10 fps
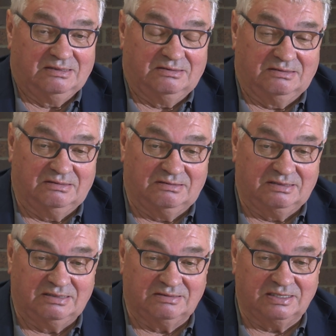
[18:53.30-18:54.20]

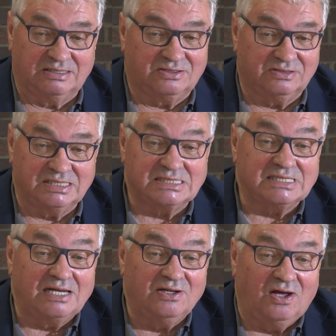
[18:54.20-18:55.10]
Uh, increased
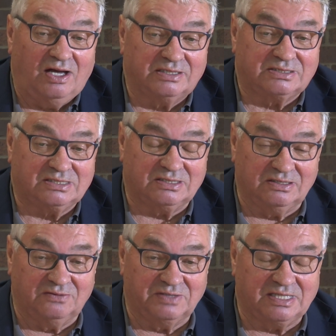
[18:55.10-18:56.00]
a lot
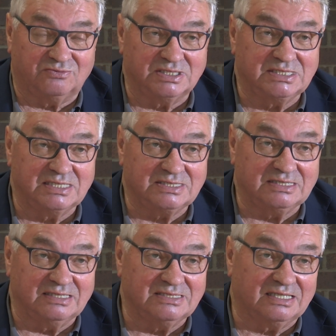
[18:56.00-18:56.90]
uh, with the
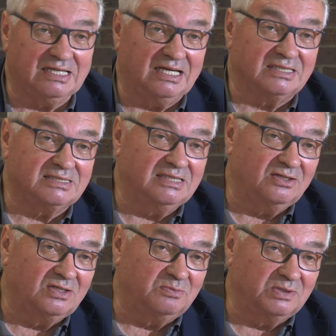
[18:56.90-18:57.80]
resistance against
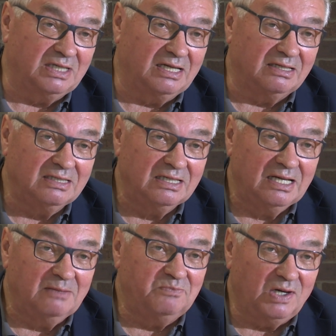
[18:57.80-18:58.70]
neoliberal
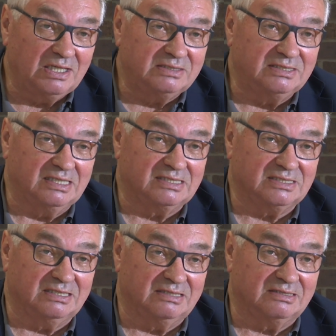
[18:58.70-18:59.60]

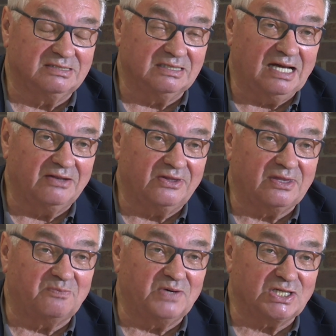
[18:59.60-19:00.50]
politics, and under
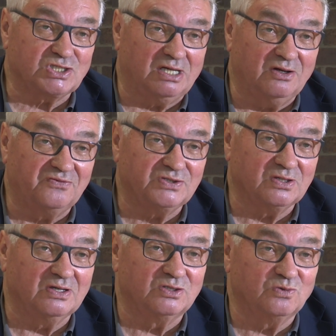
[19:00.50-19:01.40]
the pressure of
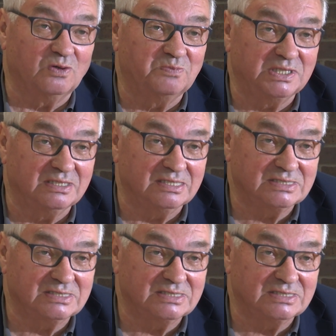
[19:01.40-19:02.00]
the European